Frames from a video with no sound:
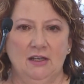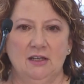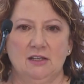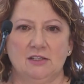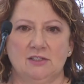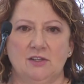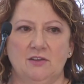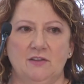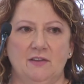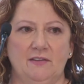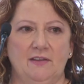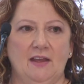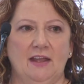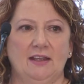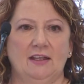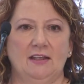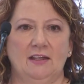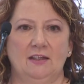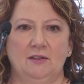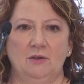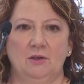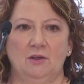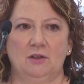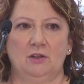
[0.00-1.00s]
so that they
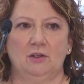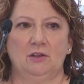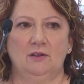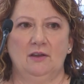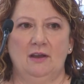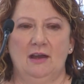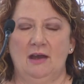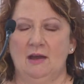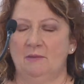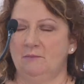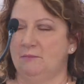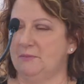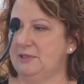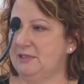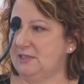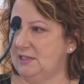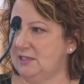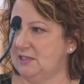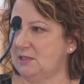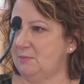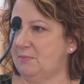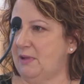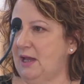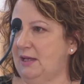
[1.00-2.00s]
can
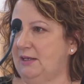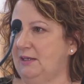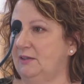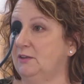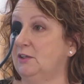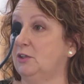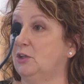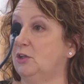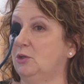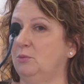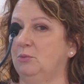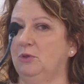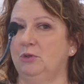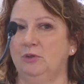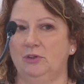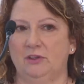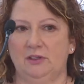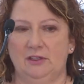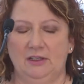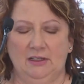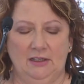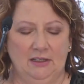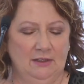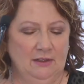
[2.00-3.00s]
participate in the
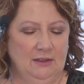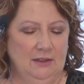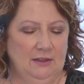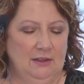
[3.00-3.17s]
community,